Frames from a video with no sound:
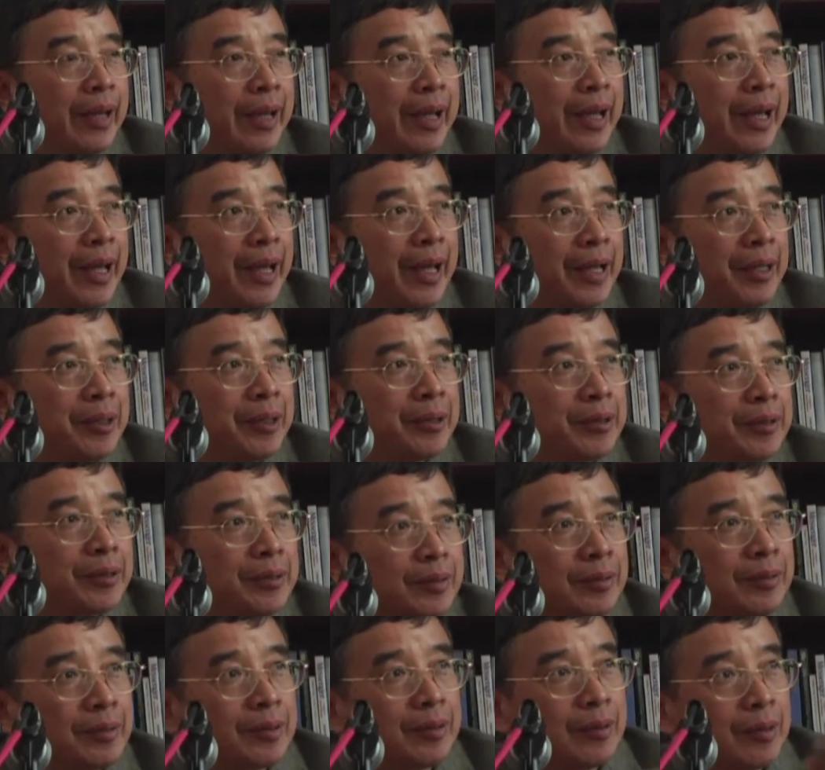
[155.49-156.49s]
And
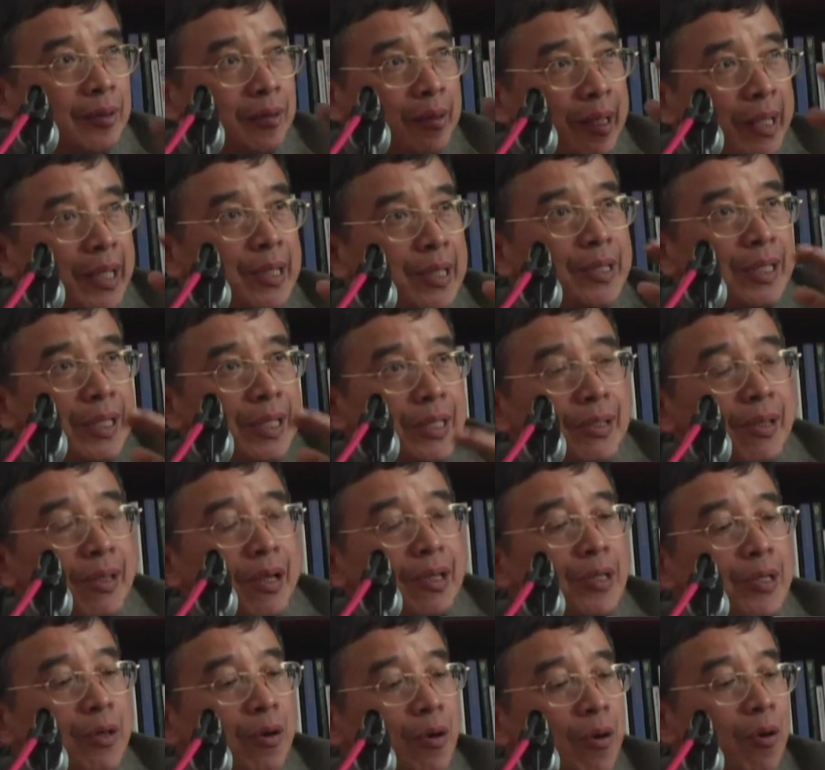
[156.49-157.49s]
we can see
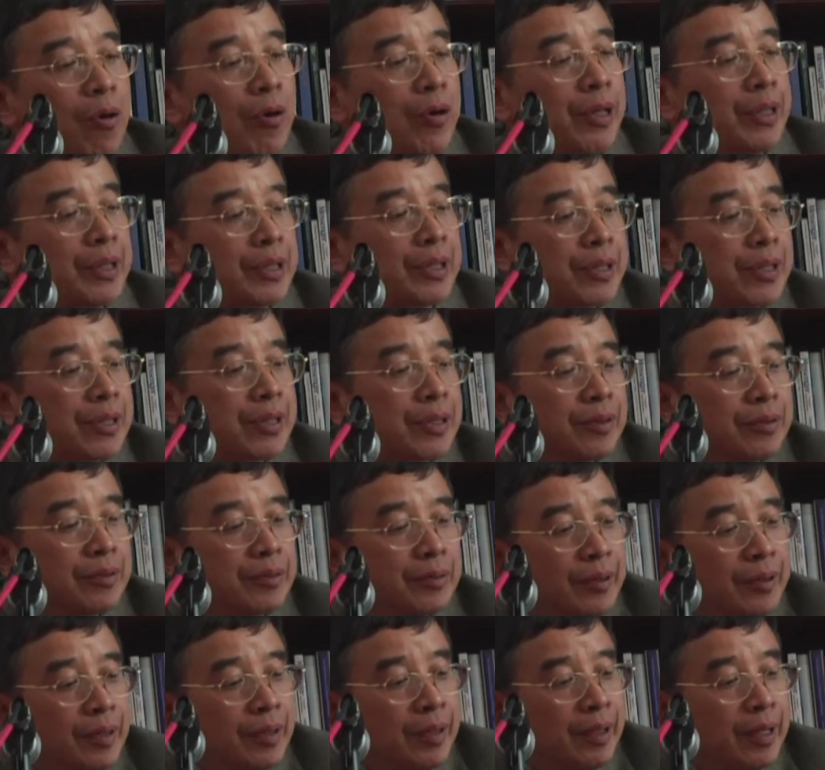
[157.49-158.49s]
such orders.
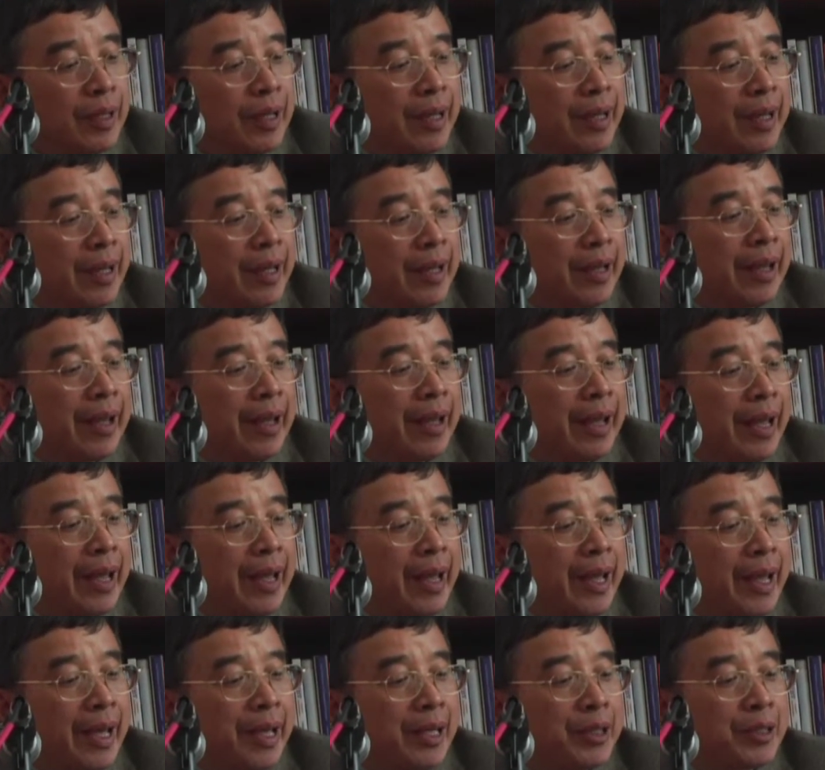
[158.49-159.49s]

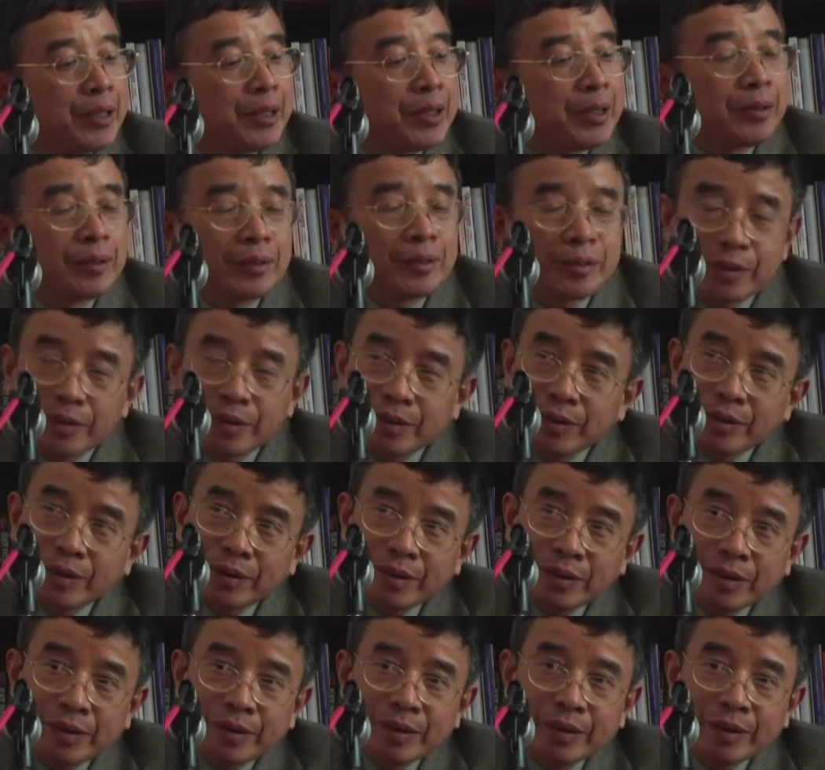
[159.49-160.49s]
And
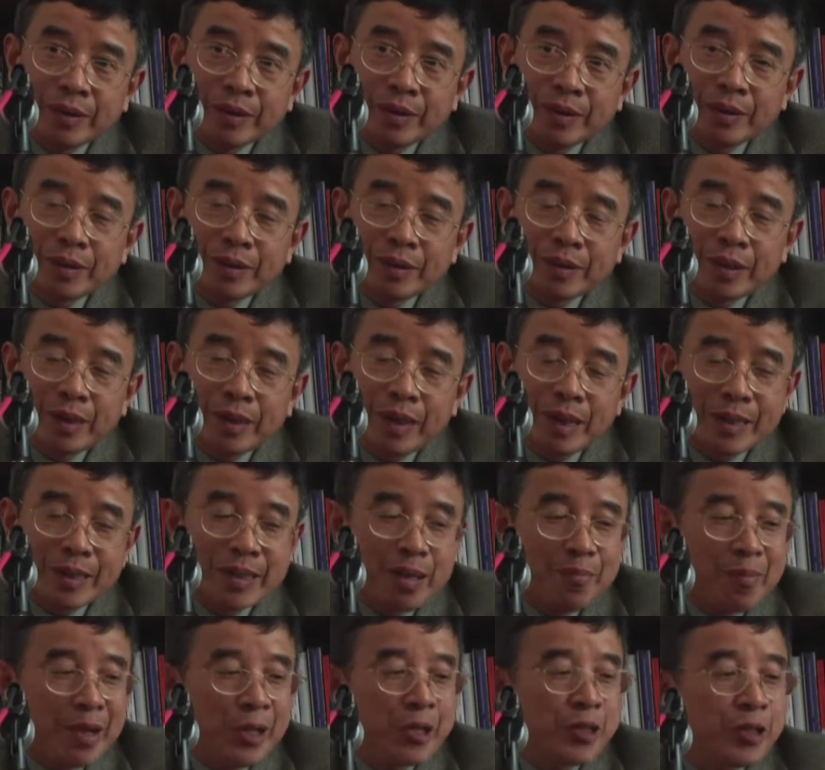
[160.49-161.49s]
as
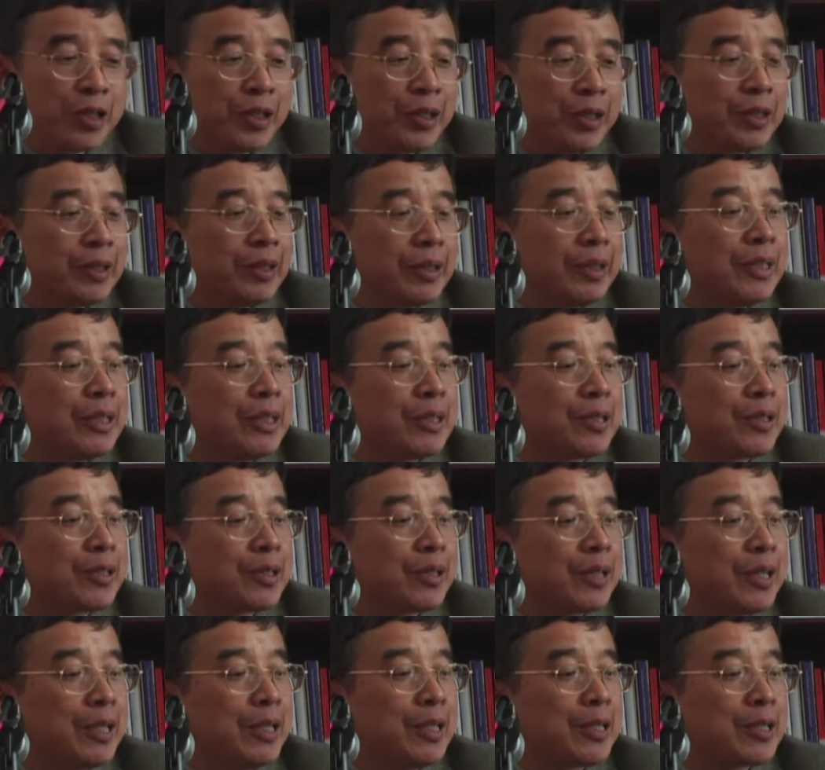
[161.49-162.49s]
I mentioned, this
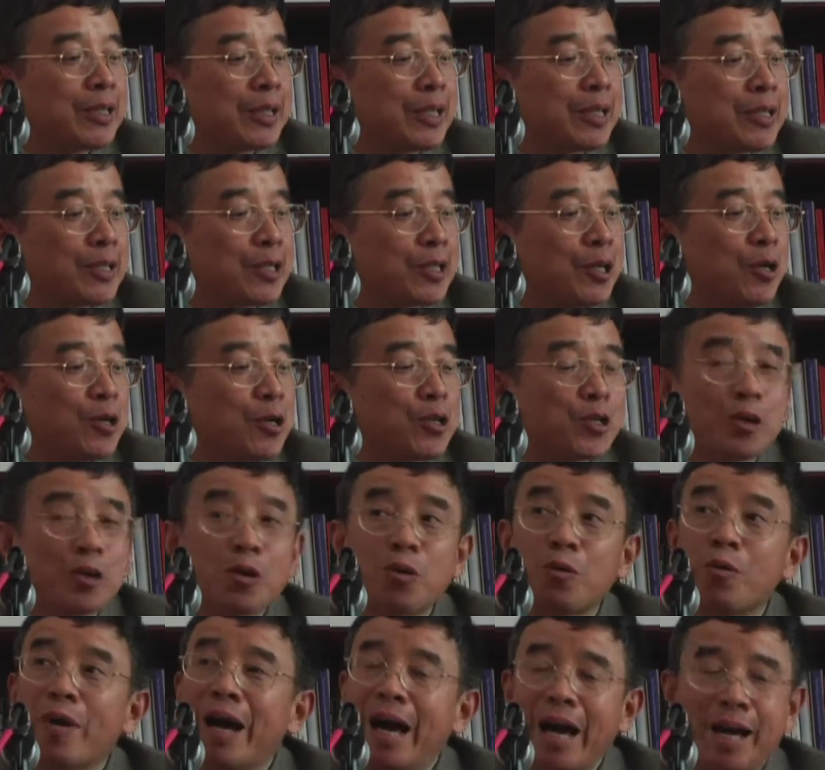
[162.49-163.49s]
is a
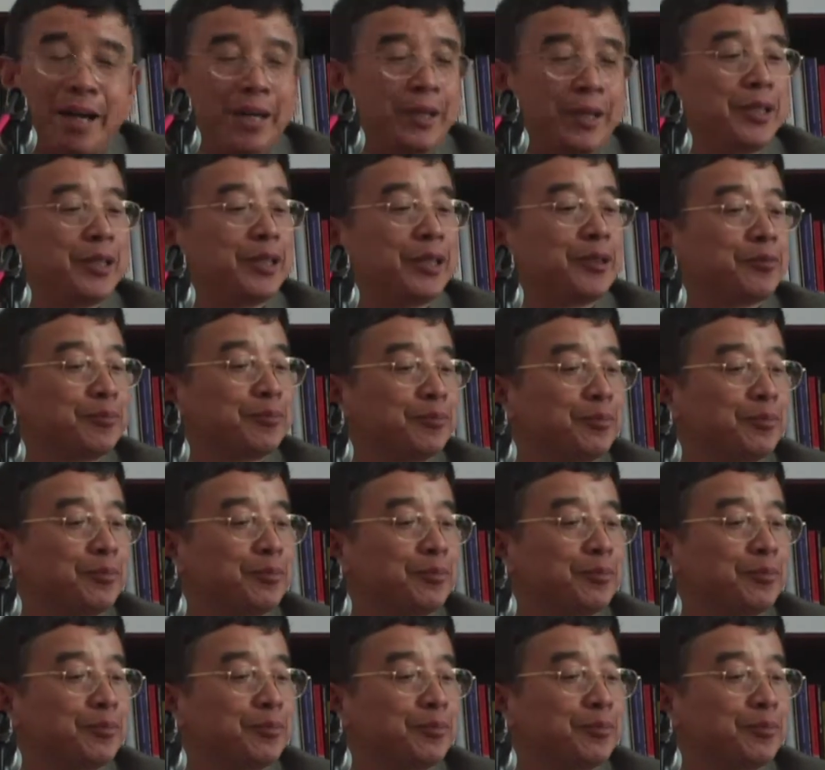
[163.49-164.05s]
social reality.